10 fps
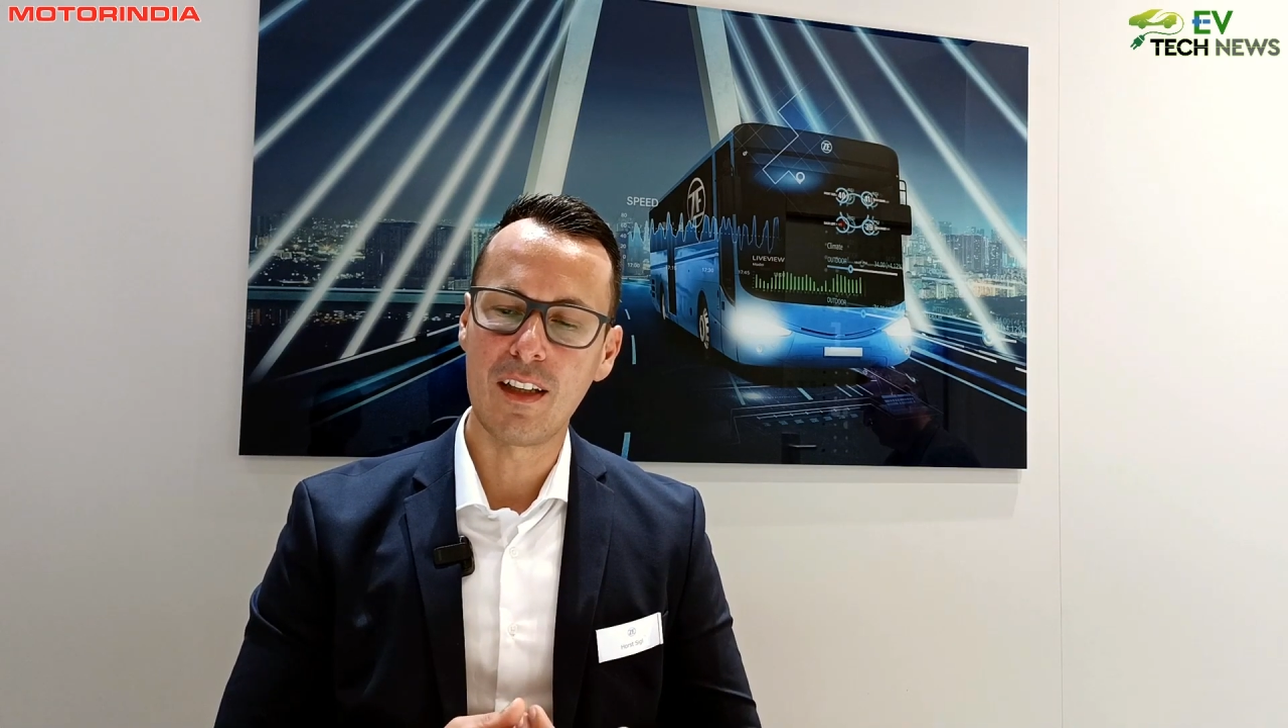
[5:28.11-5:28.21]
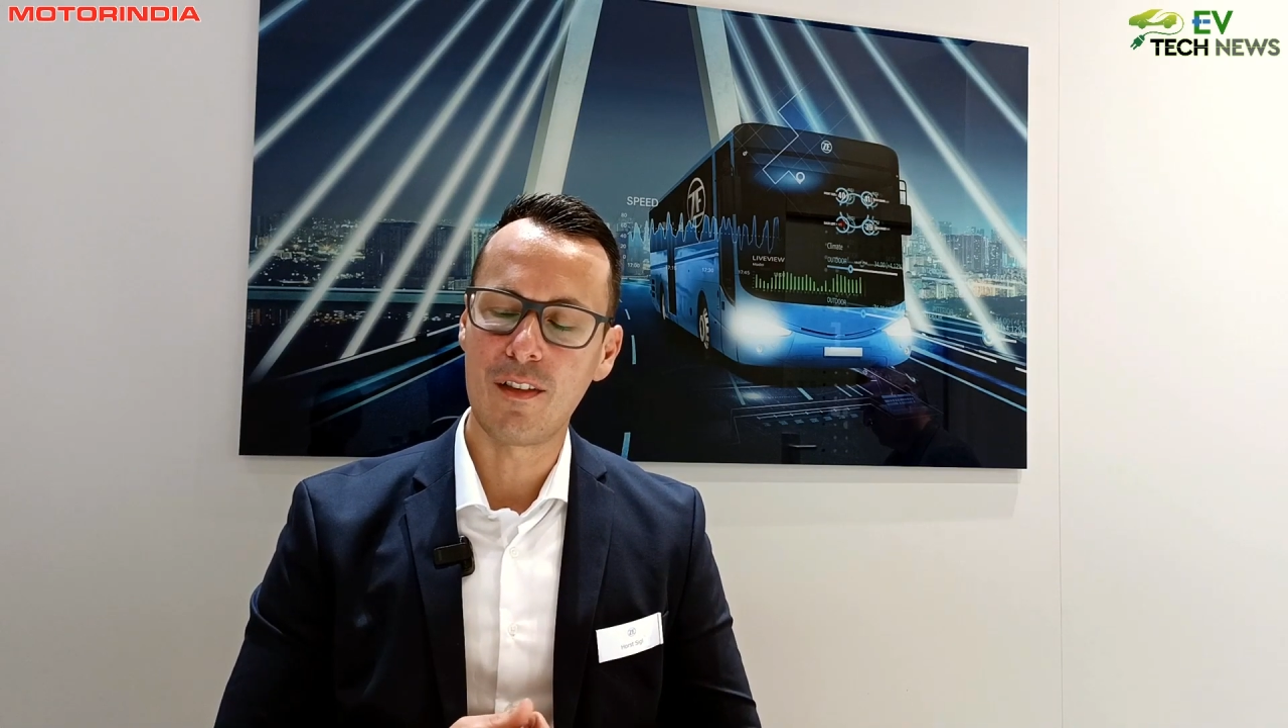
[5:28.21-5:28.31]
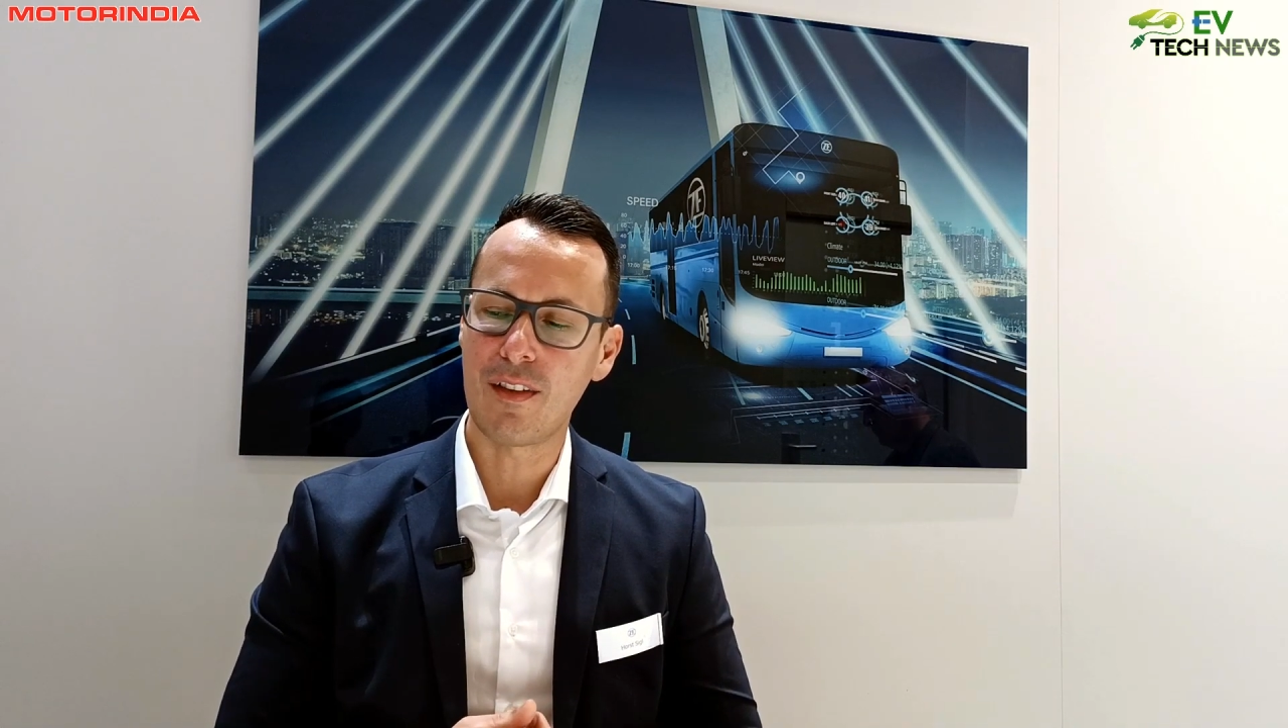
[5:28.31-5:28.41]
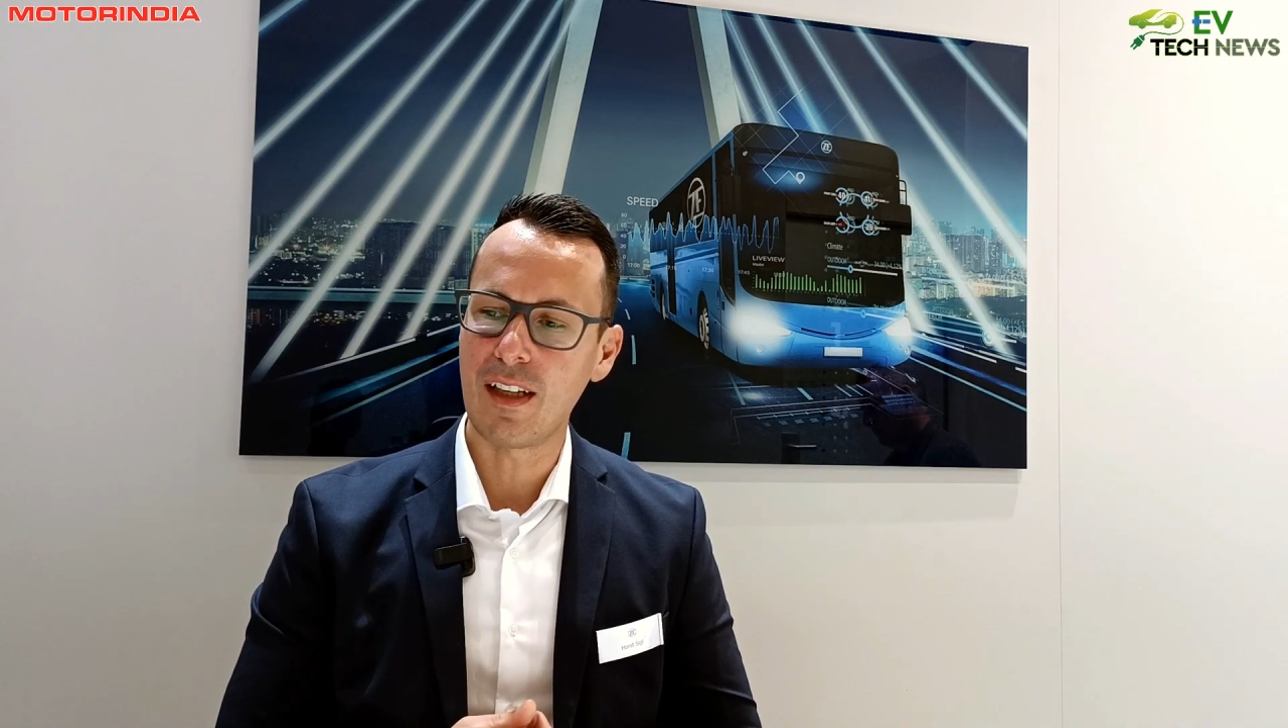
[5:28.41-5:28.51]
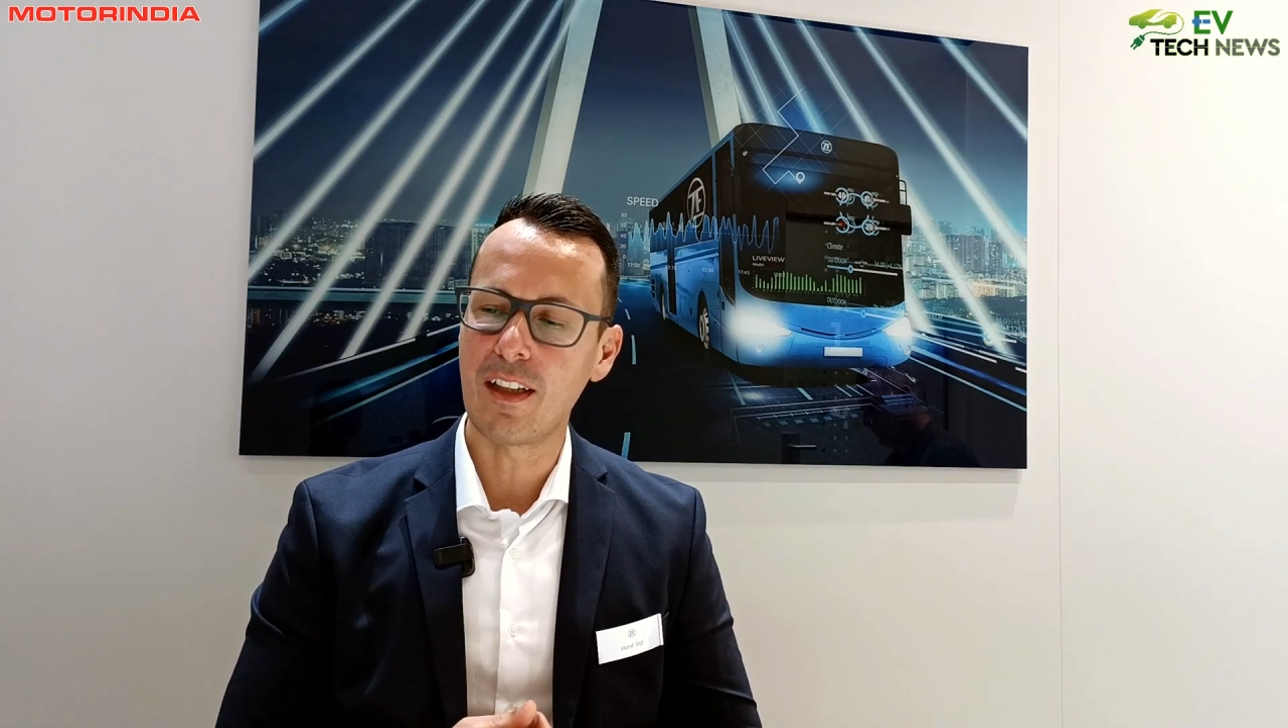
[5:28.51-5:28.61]

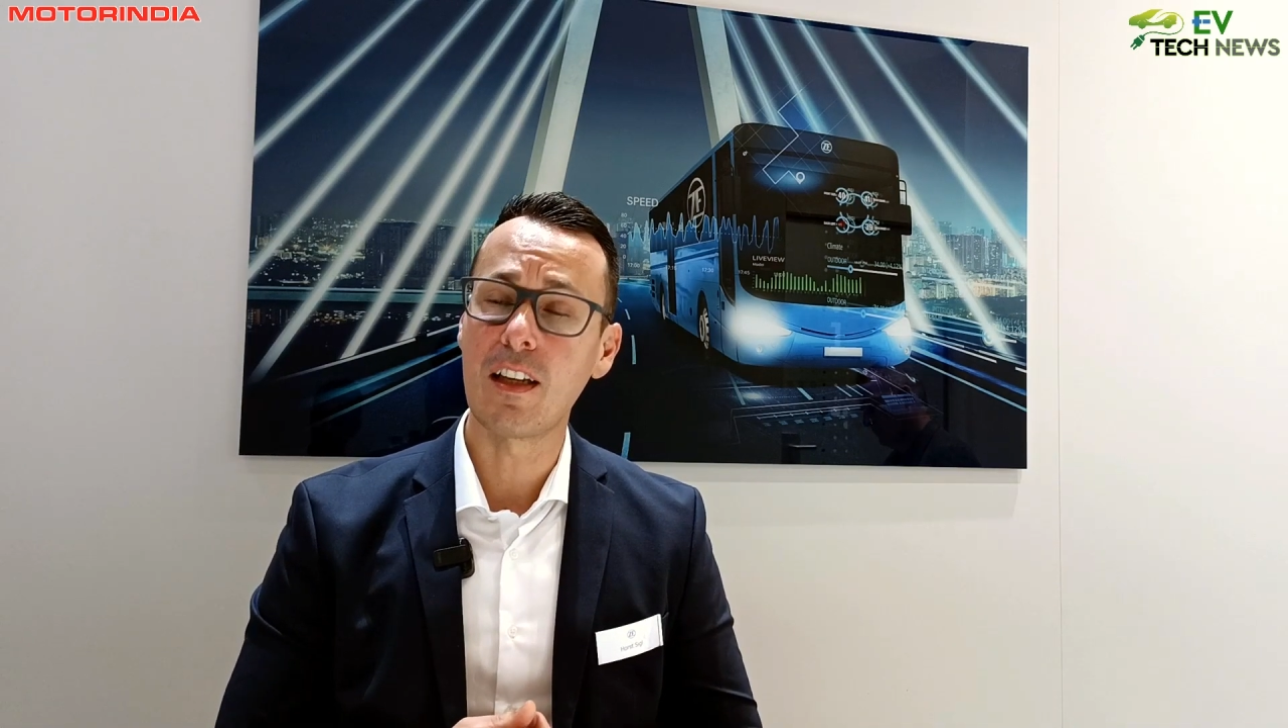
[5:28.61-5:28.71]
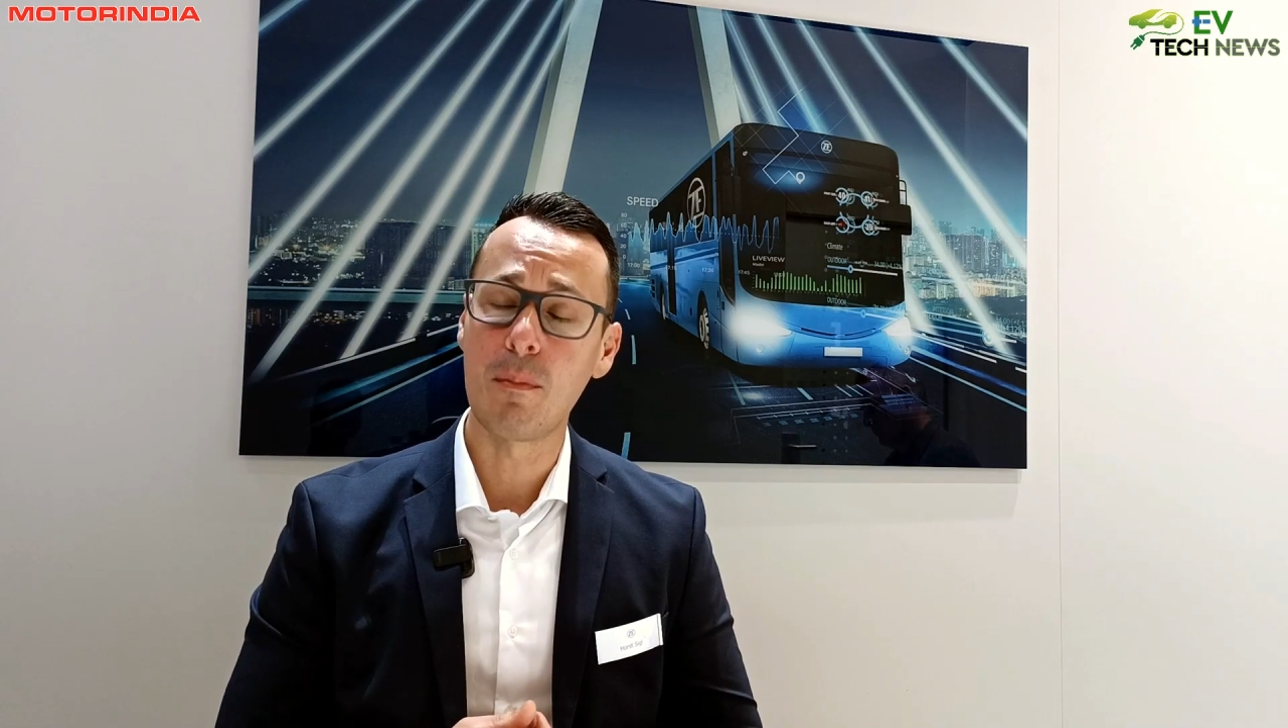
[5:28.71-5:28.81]
let's say the